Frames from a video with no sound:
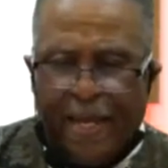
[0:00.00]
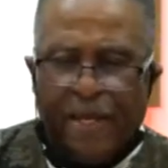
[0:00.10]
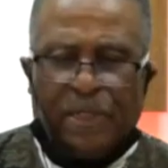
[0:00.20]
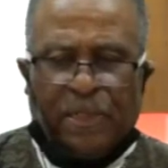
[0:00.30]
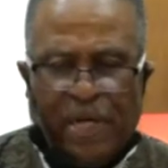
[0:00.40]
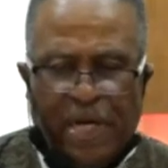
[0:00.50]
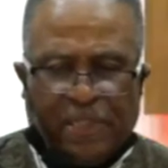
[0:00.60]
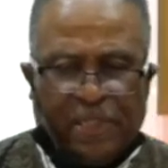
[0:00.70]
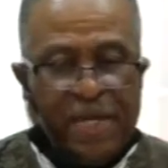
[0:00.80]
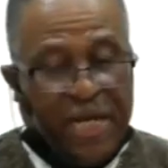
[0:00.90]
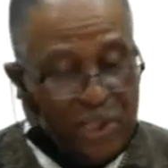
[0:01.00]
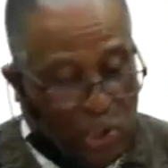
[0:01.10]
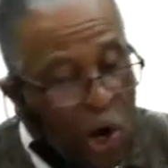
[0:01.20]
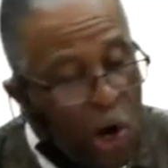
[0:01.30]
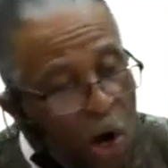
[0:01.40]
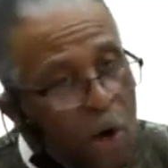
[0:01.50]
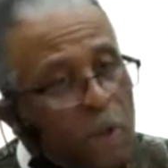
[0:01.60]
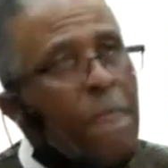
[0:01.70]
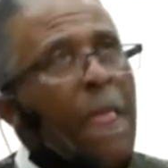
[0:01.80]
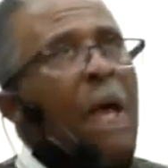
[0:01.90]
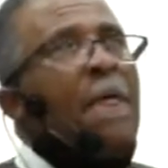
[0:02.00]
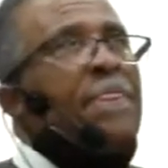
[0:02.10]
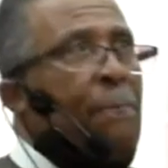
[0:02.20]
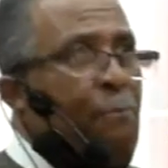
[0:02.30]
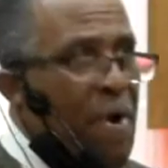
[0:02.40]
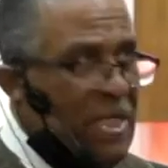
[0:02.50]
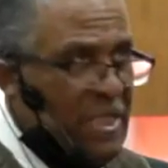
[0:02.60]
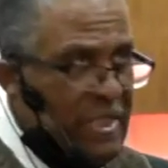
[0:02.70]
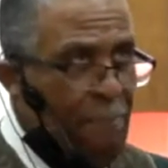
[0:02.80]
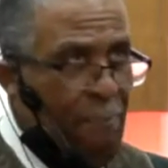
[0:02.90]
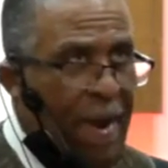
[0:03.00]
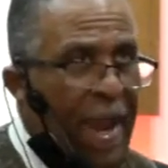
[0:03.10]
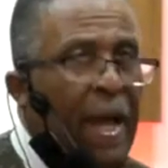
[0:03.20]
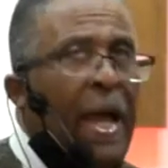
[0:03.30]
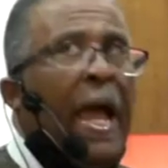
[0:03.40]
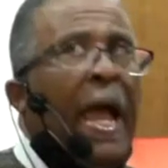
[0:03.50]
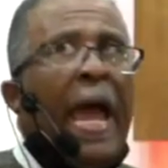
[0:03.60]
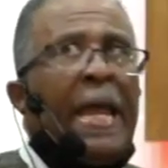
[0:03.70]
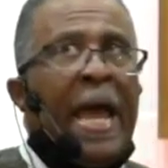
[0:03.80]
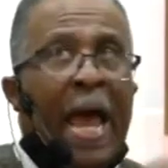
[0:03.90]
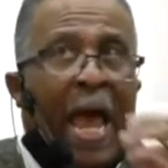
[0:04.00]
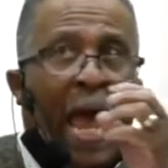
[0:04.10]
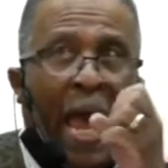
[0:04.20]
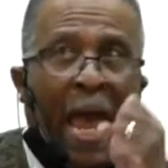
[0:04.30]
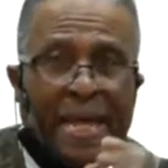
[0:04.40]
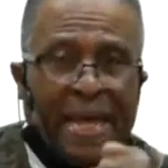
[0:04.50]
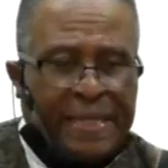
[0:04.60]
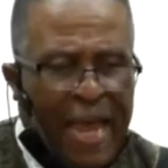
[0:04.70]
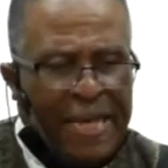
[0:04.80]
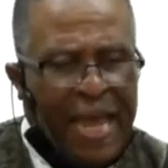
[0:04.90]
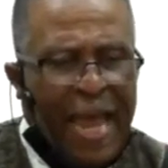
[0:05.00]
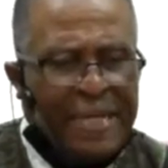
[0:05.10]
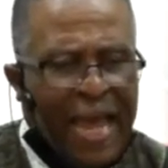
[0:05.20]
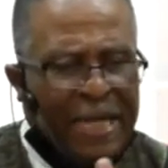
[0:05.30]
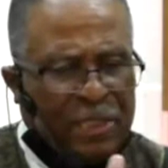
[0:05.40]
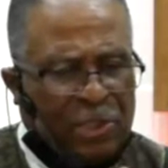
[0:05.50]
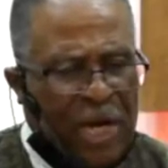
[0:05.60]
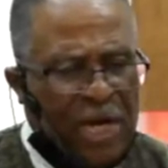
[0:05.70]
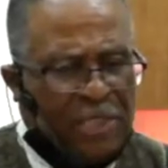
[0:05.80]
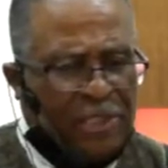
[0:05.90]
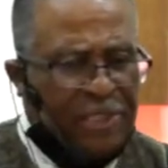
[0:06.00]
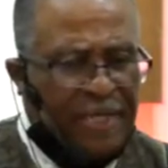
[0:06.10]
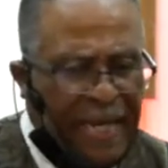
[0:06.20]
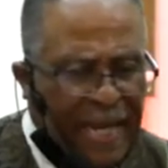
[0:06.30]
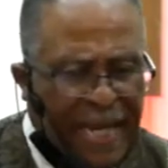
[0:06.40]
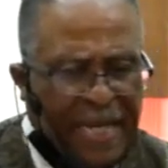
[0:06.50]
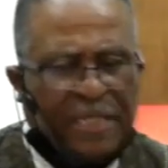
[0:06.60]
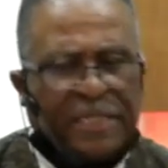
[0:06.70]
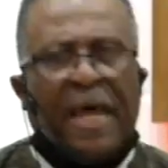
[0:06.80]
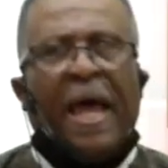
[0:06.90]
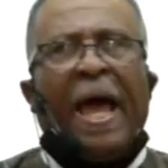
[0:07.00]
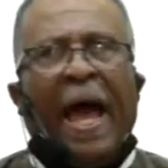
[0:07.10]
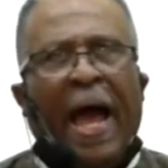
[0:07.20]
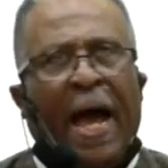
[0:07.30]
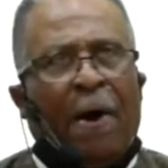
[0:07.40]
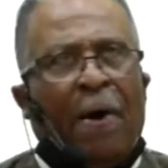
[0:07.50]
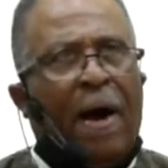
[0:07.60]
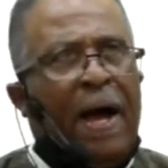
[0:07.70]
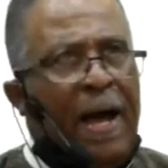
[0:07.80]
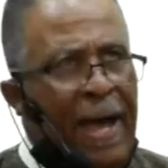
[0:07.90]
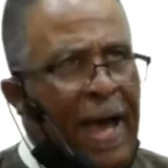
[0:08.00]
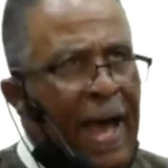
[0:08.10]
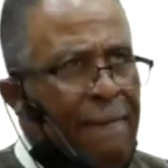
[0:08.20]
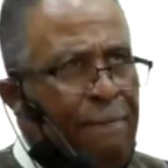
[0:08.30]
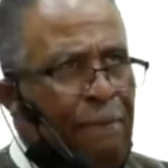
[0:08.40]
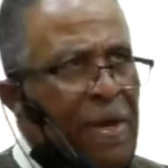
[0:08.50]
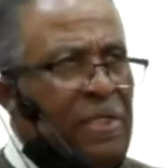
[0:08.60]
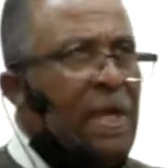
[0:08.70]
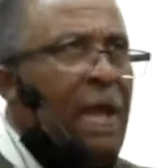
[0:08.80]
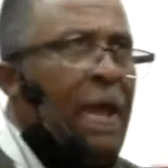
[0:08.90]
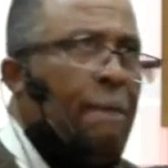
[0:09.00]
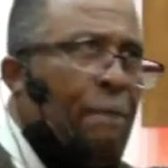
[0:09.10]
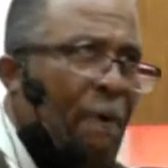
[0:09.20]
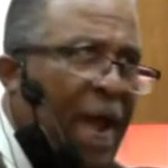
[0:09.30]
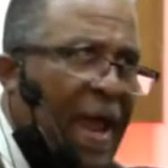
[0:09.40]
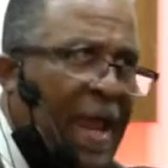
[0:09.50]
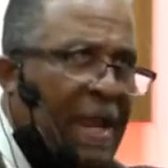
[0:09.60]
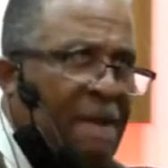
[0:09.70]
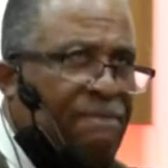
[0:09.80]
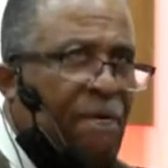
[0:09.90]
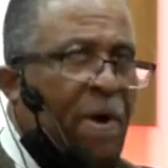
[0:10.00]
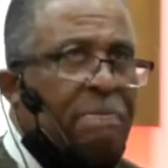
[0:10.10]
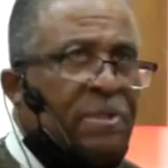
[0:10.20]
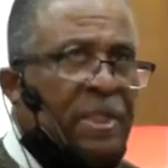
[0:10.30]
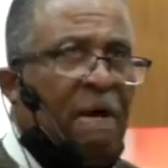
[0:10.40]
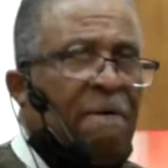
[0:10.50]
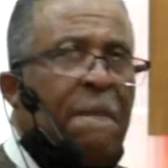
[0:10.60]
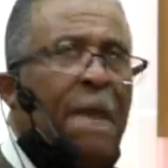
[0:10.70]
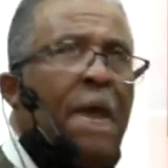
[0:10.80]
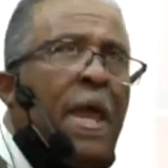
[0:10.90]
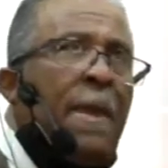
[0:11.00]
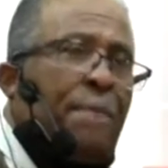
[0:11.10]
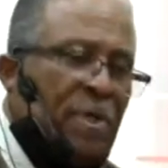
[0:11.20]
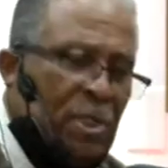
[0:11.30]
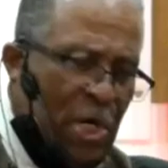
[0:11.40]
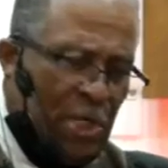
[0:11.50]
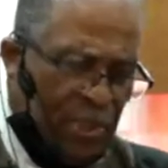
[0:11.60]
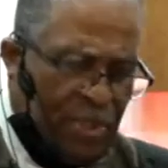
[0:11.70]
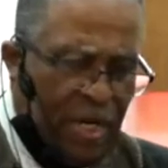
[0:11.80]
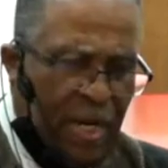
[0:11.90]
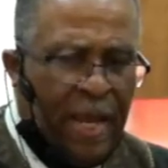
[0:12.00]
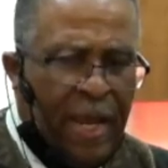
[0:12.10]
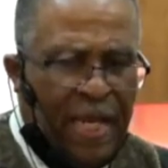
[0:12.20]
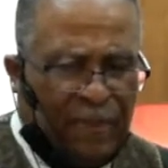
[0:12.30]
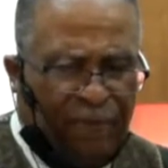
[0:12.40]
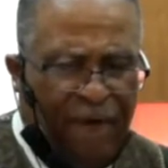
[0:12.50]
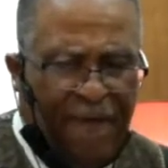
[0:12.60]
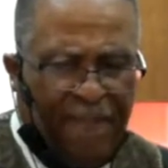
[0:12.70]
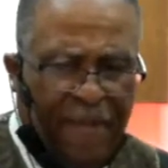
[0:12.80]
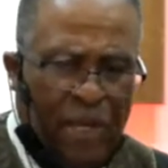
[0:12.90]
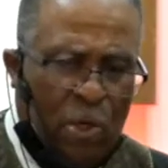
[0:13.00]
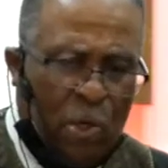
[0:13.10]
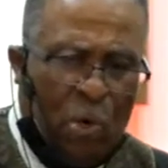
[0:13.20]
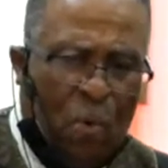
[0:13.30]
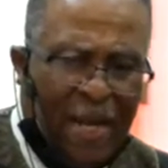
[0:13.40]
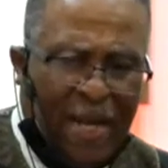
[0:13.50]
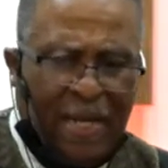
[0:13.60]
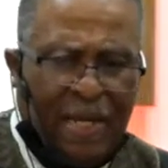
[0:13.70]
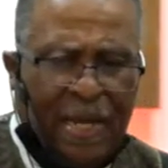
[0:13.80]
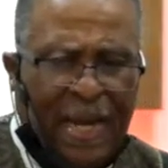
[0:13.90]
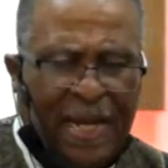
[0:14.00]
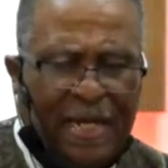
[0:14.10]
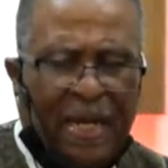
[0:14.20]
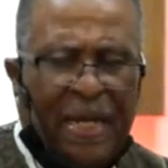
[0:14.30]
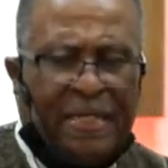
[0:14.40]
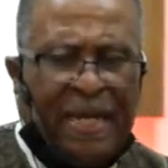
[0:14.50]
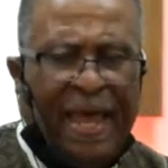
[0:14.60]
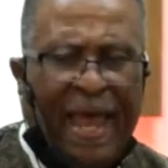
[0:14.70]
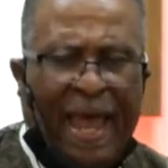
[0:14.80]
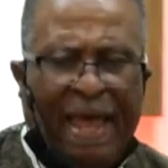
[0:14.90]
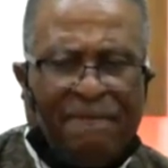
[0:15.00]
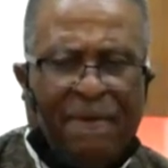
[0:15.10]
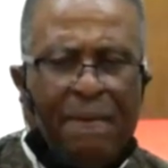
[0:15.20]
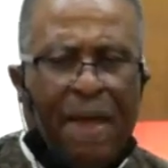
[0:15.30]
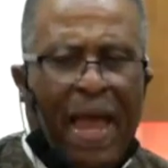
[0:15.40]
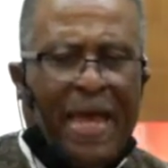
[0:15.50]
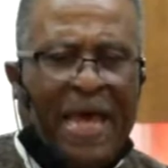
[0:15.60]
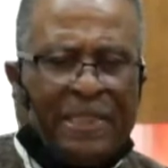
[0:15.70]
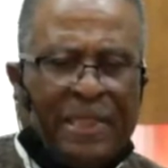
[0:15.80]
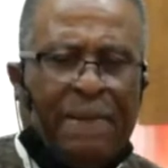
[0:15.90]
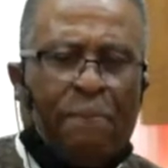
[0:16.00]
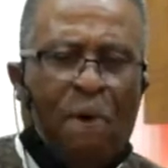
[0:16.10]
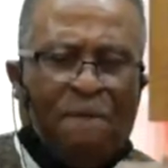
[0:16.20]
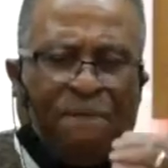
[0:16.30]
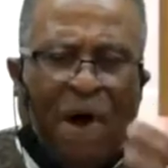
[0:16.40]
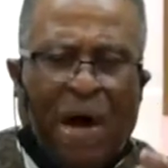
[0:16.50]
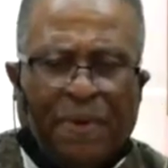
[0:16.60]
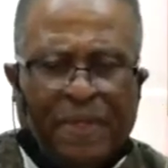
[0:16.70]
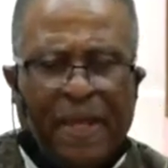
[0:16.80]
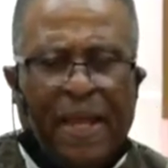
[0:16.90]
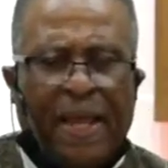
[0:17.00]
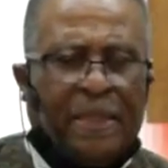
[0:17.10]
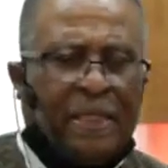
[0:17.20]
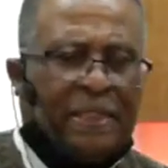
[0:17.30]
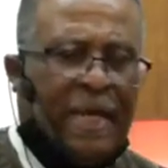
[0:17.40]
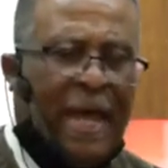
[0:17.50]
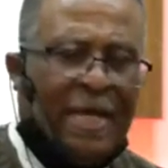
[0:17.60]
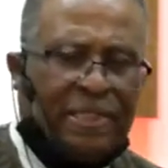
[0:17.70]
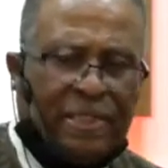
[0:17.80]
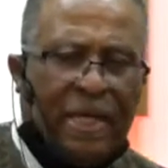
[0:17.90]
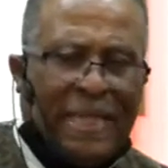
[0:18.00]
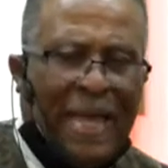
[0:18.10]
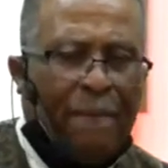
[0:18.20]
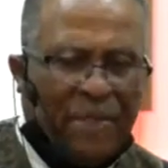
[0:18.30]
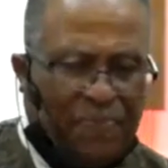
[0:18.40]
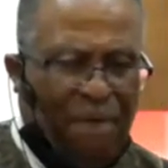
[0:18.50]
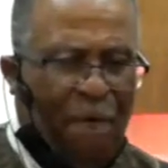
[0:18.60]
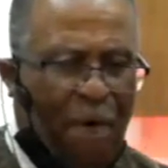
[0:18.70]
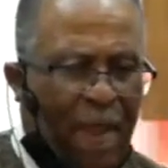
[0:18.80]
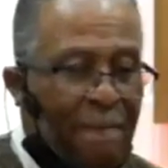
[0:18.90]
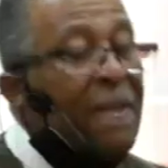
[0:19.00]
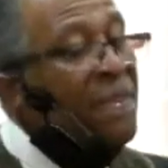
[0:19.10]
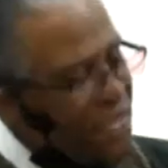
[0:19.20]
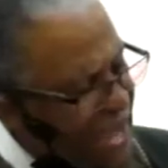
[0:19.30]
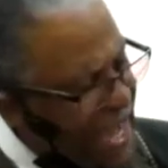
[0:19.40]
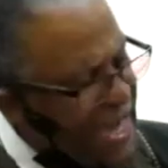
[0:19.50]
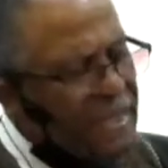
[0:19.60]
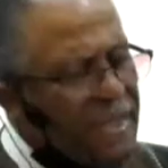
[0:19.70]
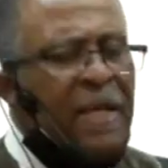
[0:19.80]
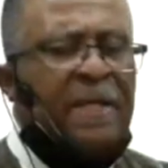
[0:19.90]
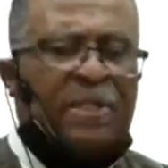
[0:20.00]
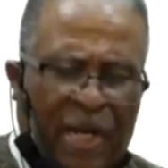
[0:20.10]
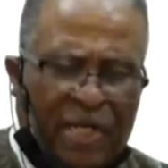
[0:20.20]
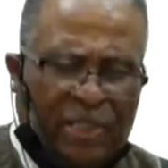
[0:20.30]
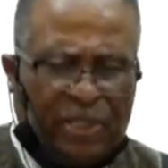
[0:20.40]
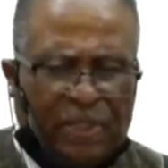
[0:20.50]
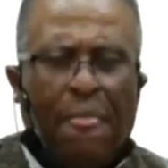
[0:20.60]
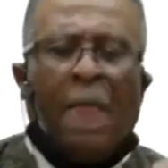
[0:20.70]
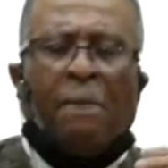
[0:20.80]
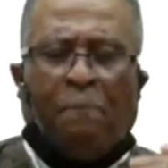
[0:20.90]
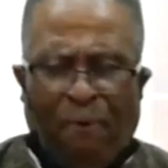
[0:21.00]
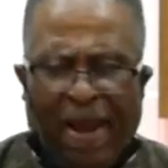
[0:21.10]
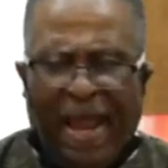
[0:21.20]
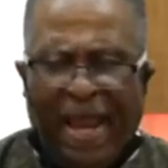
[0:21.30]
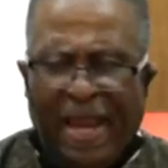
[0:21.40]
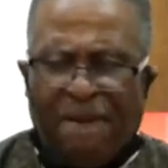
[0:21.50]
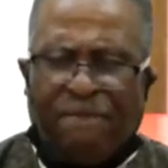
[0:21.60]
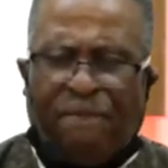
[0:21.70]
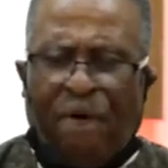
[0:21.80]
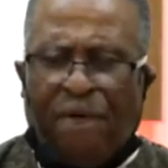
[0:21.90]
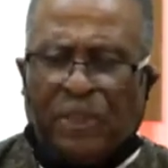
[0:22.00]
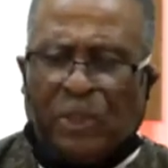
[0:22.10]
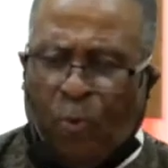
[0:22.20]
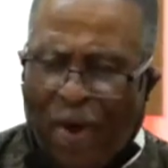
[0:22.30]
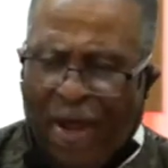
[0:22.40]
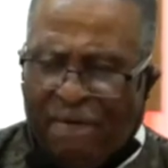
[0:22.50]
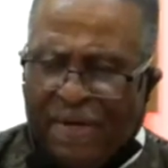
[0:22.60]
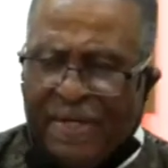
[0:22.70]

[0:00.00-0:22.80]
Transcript: Jesus, it's called the priestly prayer. And, and, and, and, and Jesus is our high priest. He prayed for himself, he petitioned his father, he knew what he needed to have as he moved forward in the task that was before him. Then Jesus prayed for the 12 and